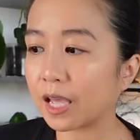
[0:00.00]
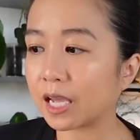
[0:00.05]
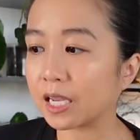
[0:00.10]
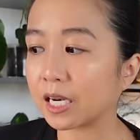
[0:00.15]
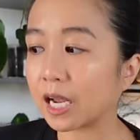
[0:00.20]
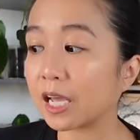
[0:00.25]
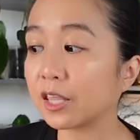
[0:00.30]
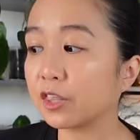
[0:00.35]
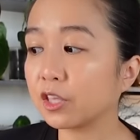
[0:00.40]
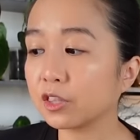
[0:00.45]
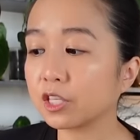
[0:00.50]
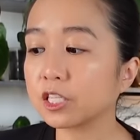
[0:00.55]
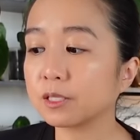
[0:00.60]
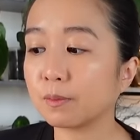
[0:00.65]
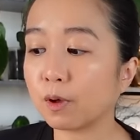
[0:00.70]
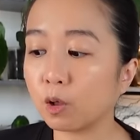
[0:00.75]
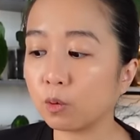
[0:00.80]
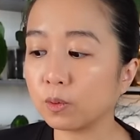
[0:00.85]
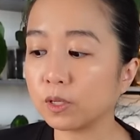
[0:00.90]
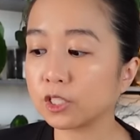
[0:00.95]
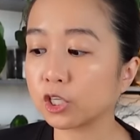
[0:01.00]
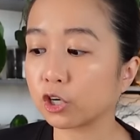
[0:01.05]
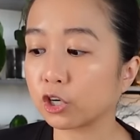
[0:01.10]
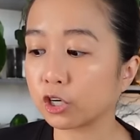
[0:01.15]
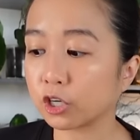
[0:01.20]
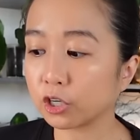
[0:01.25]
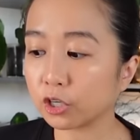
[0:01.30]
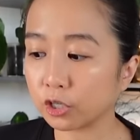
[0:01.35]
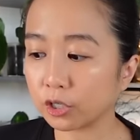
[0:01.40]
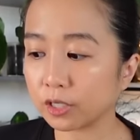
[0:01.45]
And I think the small ones are
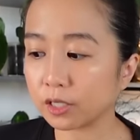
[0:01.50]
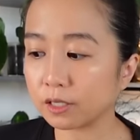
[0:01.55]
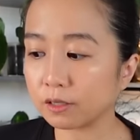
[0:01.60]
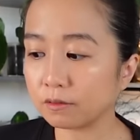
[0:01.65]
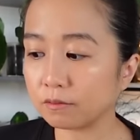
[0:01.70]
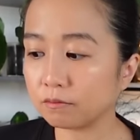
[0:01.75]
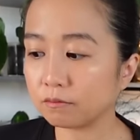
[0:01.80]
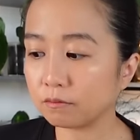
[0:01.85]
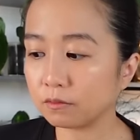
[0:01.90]
a good,